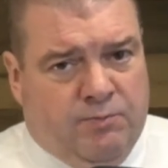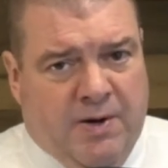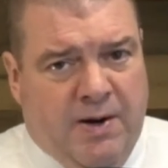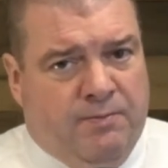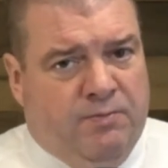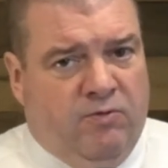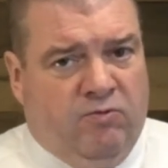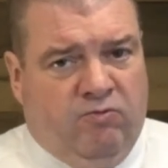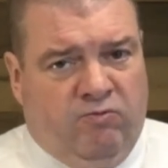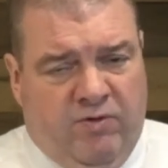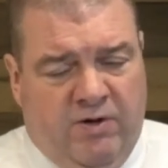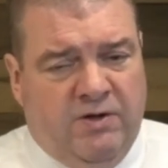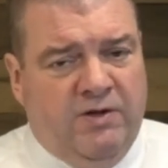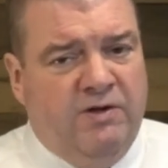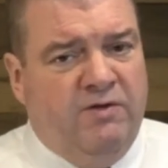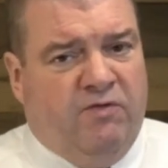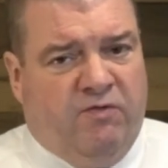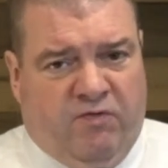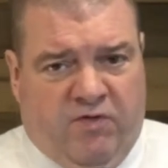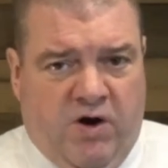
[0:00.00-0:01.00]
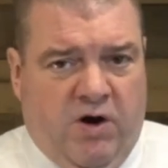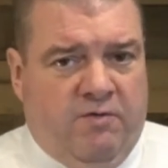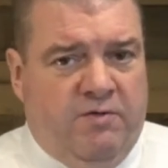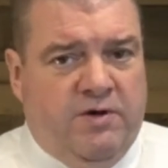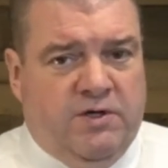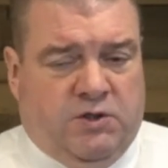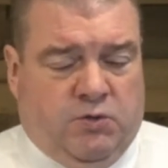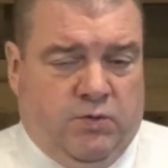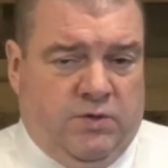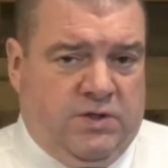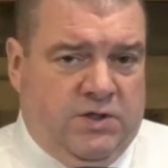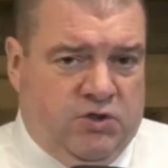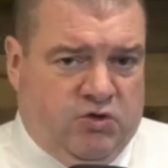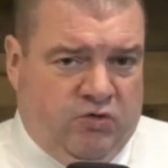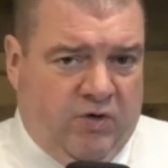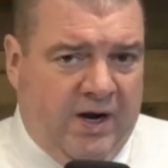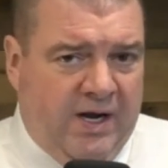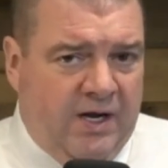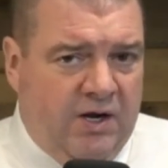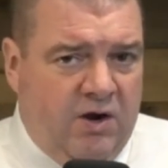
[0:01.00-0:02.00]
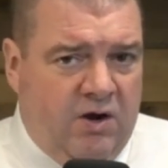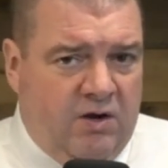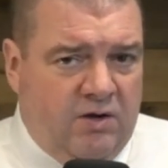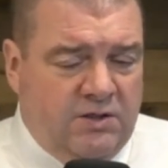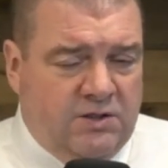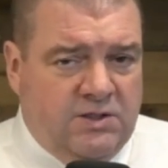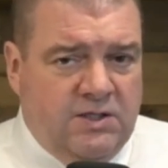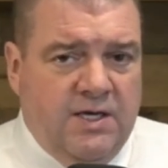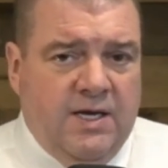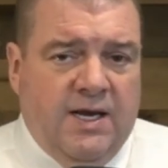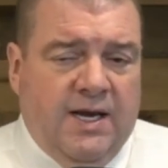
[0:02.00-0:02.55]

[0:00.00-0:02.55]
people really furious with the trading halts